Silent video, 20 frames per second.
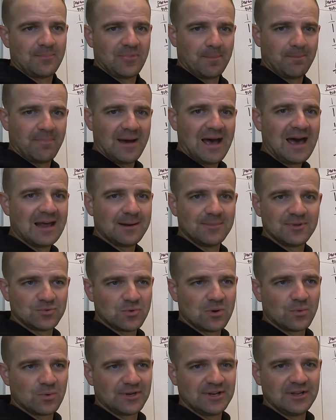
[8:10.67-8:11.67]
bottom is what
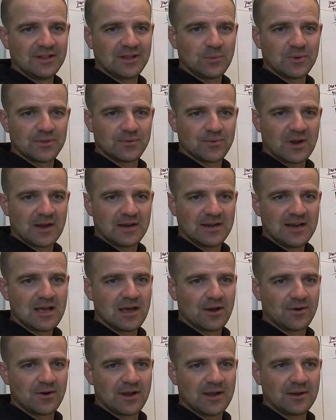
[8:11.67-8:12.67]
we're dealing with right now,
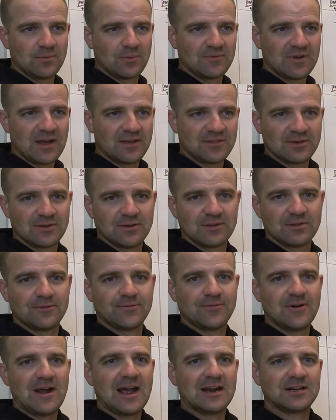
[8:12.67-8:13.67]
right? We've got the
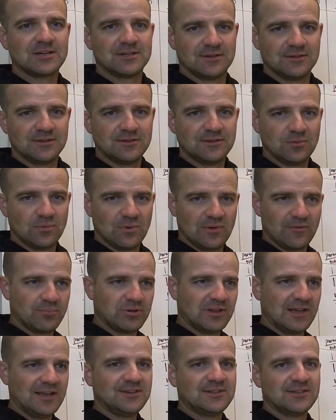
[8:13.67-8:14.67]
fractions. We've
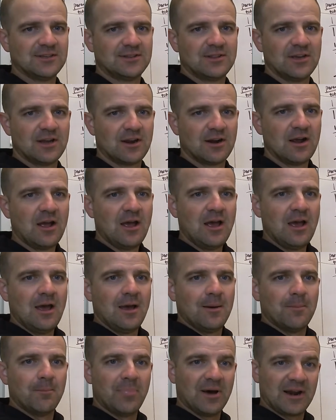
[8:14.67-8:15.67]
placed it there.
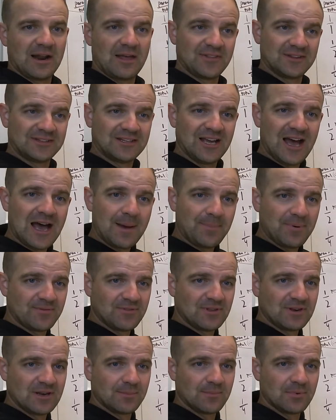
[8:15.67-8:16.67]
But on the top of the
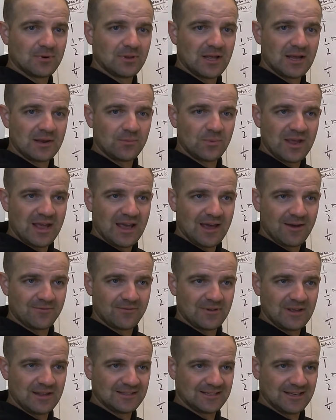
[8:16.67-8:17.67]
number line, we have
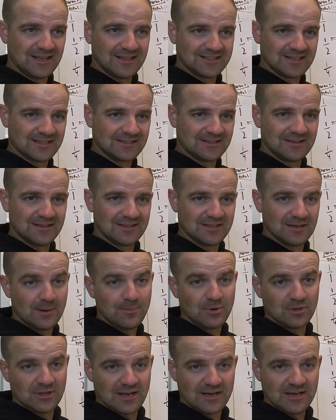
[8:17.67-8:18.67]
it's a number
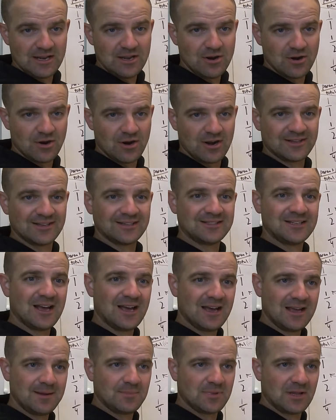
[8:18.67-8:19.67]
line here. It's a
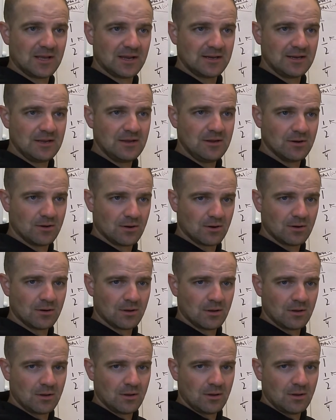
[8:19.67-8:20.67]
timeline here.
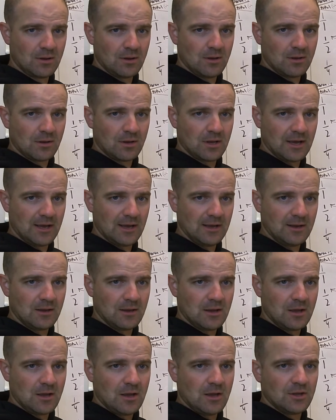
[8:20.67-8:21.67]
Okay,
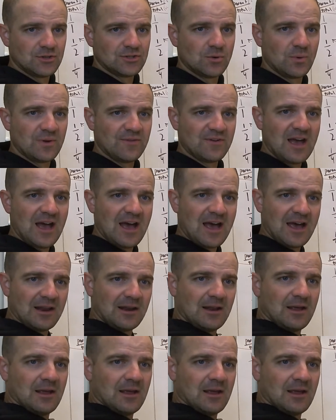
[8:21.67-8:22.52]
so we've got